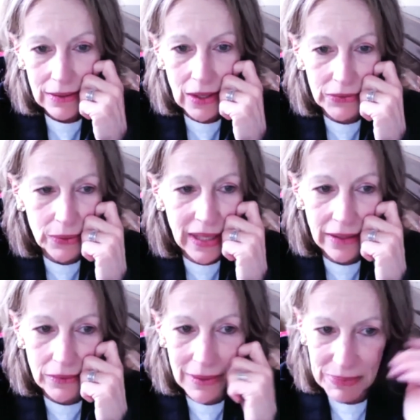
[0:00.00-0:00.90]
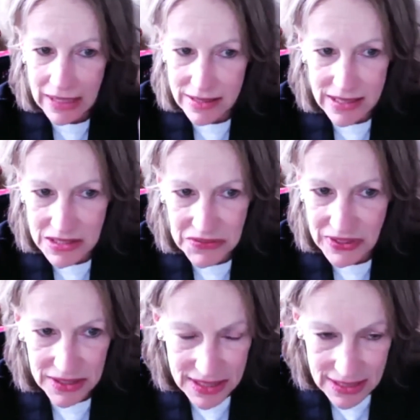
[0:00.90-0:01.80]
No, you can't go up against this
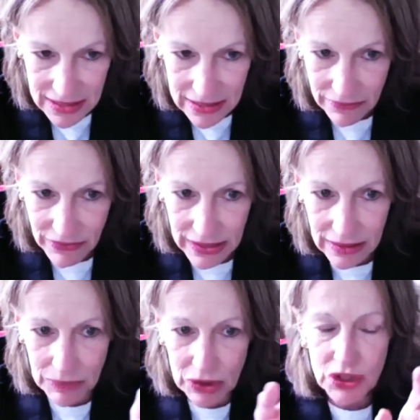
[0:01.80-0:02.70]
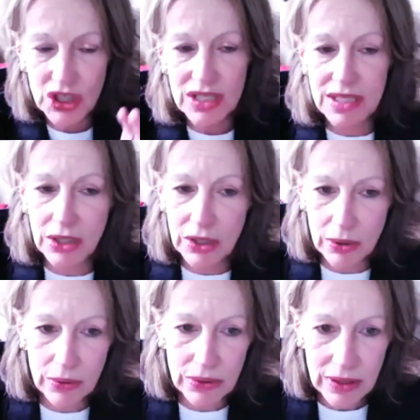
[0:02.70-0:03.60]
Philistine and fight him. You're just a
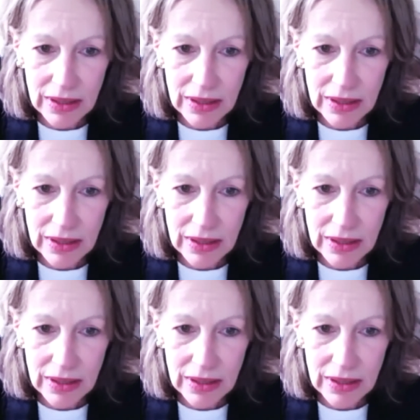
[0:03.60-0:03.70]
youth.